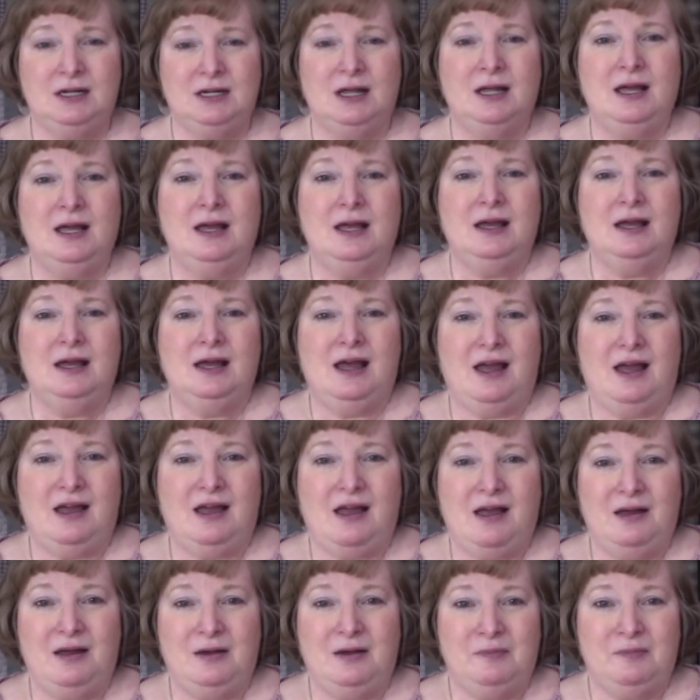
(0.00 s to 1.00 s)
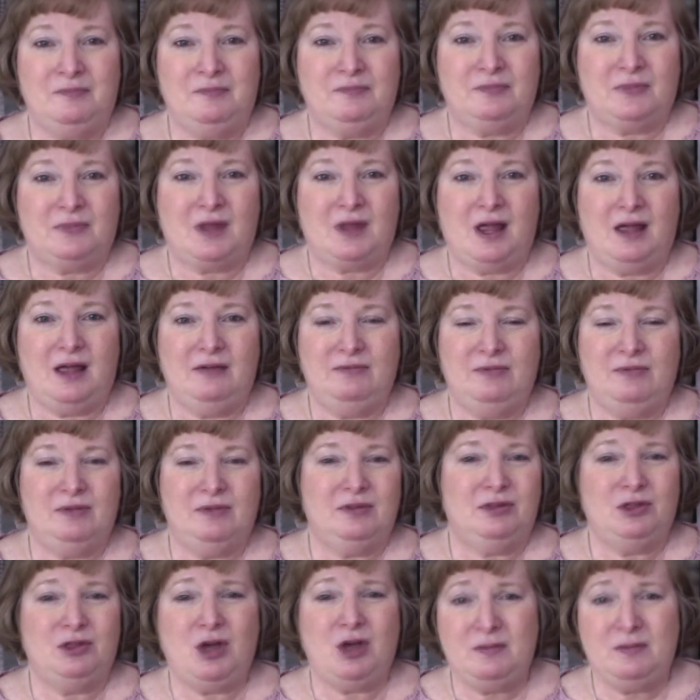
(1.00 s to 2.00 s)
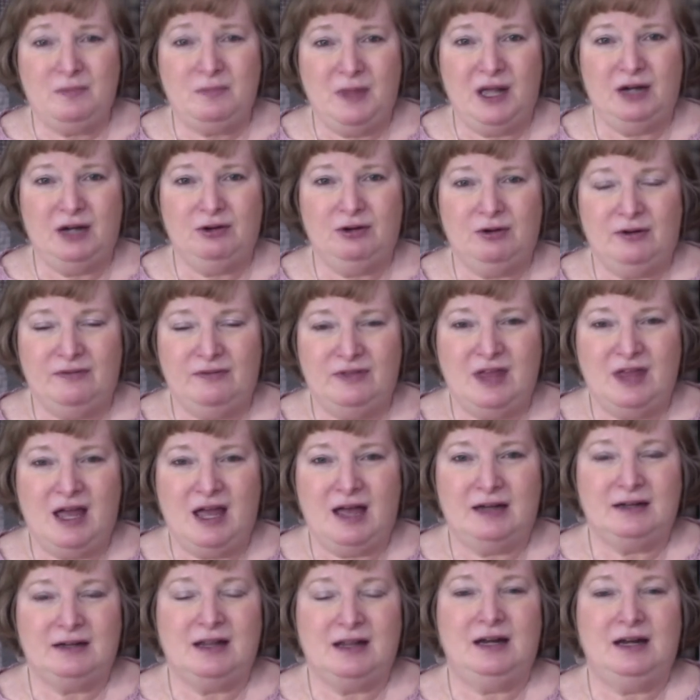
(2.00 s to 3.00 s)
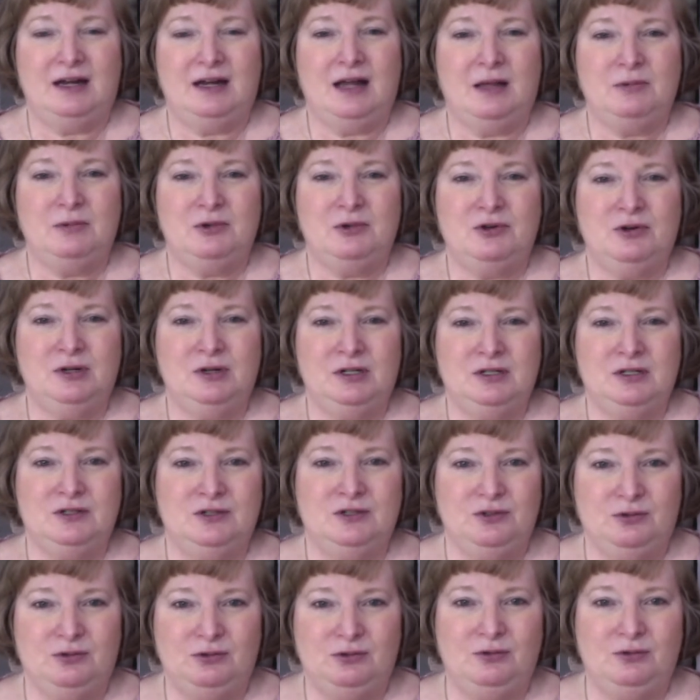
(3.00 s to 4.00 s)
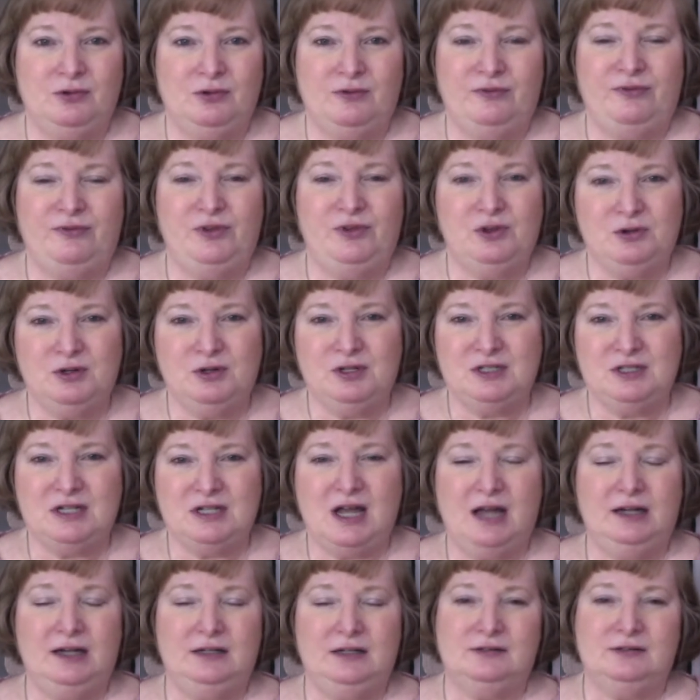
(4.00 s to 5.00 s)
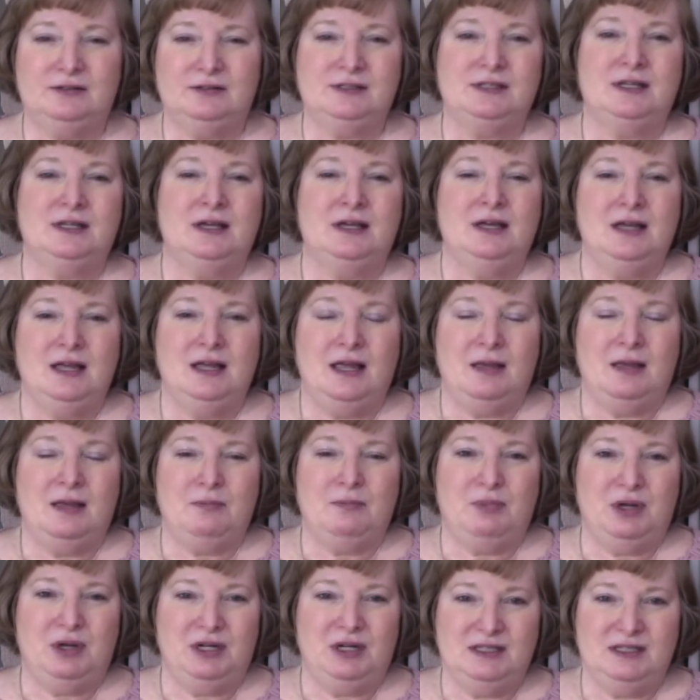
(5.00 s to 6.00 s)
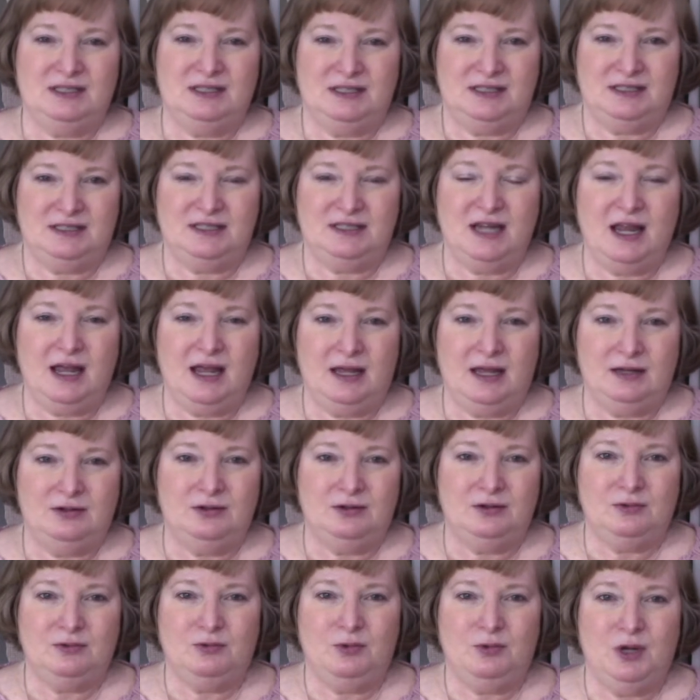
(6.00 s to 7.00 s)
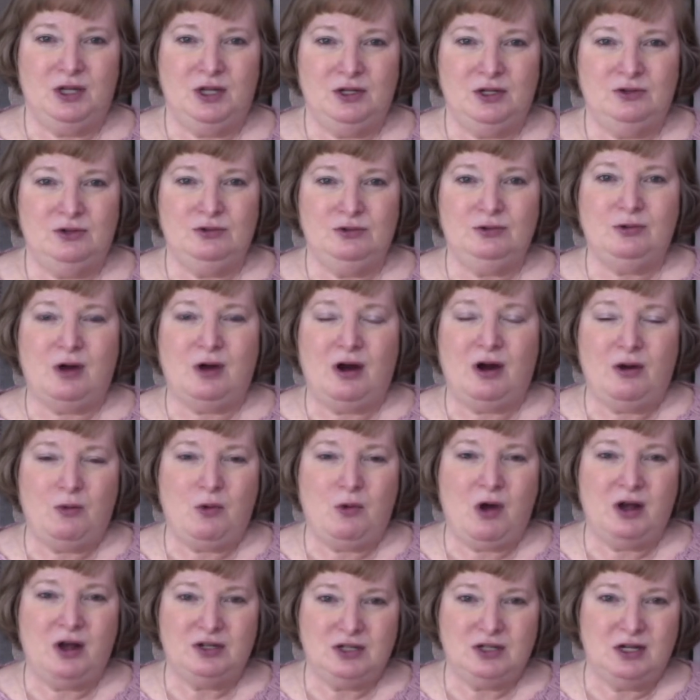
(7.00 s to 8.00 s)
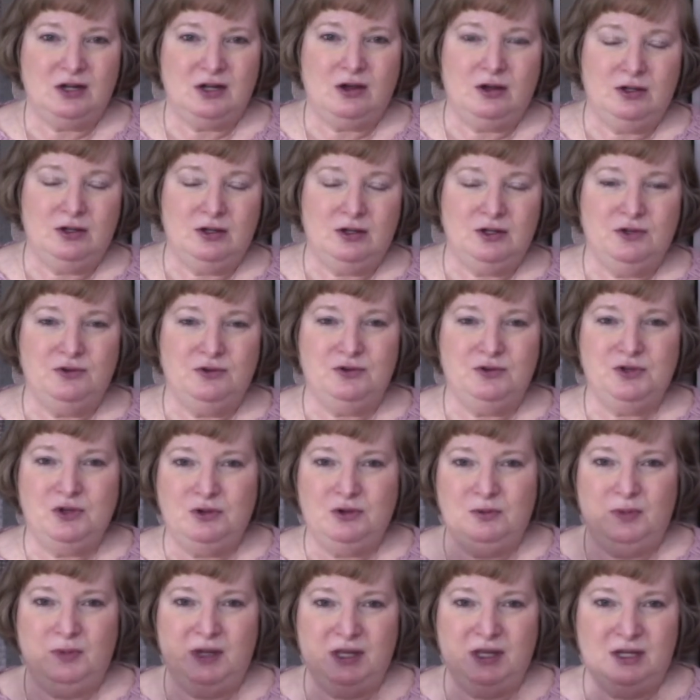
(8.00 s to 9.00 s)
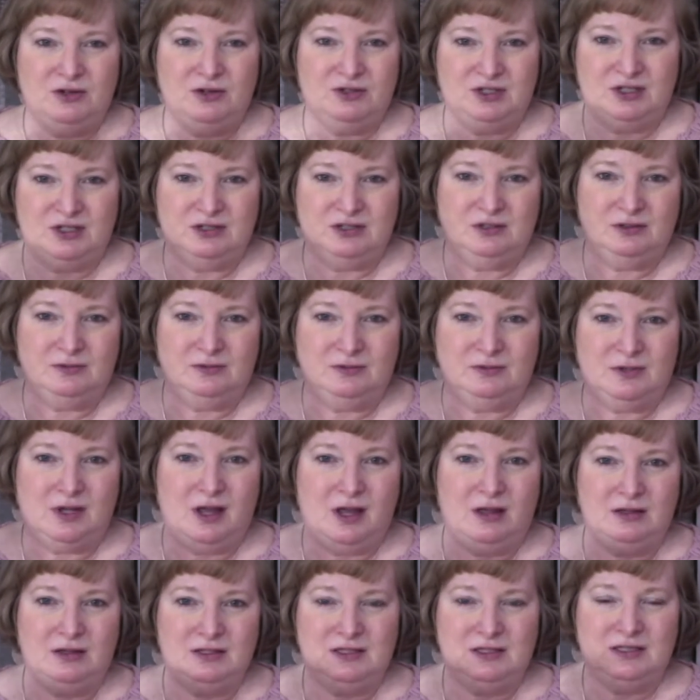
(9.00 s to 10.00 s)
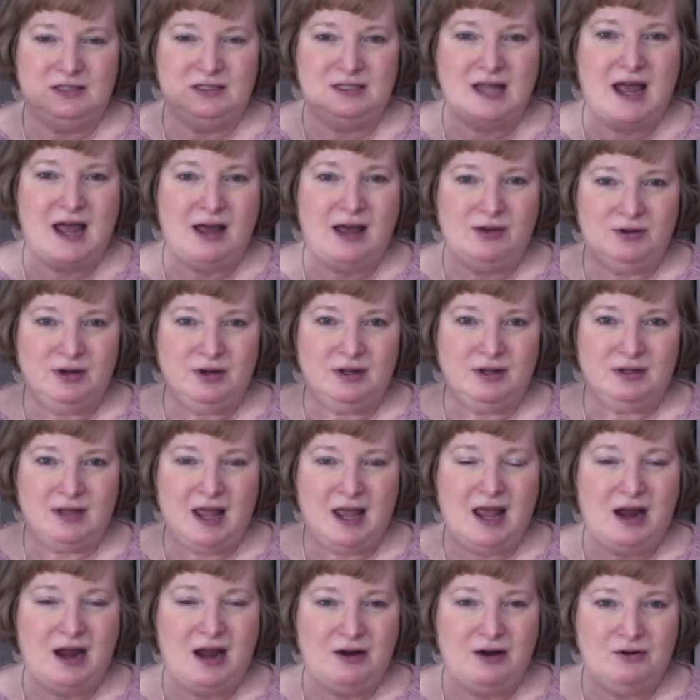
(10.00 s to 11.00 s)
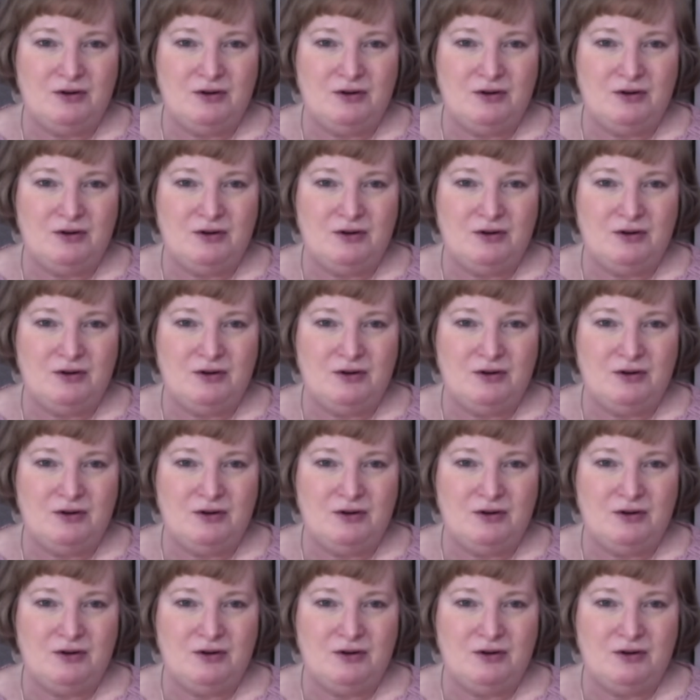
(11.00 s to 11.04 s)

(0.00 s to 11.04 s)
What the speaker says: I've thought better of that, and I'm going to do fewer titles, but instead, when you are watching on YouTube and there's a down arrow